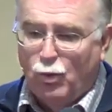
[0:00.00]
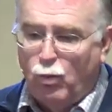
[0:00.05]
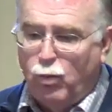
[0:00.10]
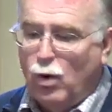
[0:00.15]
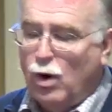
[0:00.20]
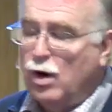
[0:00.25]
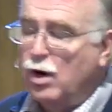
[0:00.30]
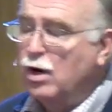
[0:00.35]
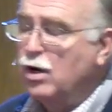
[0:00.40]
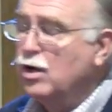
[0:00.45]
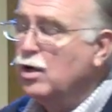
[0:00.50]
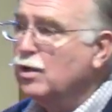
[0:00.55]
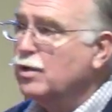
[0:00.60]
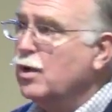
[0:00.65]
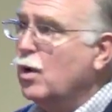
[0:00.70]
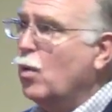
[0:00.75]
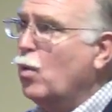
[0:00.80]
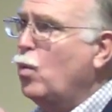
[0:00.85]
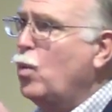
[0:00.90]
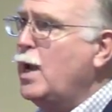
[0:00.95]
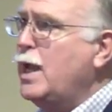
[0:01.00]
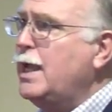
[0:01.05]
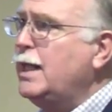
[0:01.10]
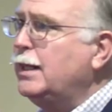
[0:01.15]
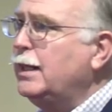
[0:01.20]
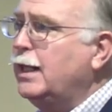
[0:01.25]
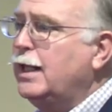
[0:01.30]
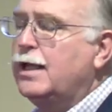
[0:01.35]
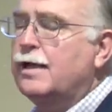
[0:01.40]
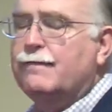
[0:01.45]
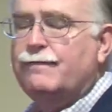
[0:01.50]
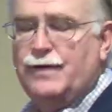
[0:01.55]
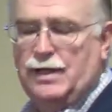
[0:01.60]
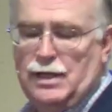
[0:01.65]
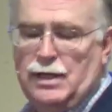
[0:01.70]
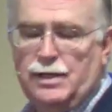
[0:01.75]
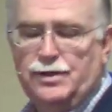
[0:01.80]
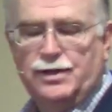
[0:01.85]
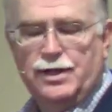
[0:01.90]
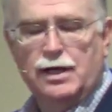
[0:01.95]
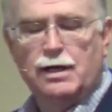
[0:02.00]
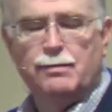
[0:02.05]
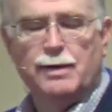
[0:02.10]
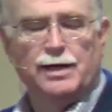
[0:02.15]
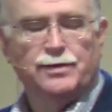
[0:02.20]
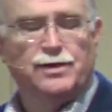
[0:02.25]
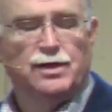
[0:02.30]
The world we live in, think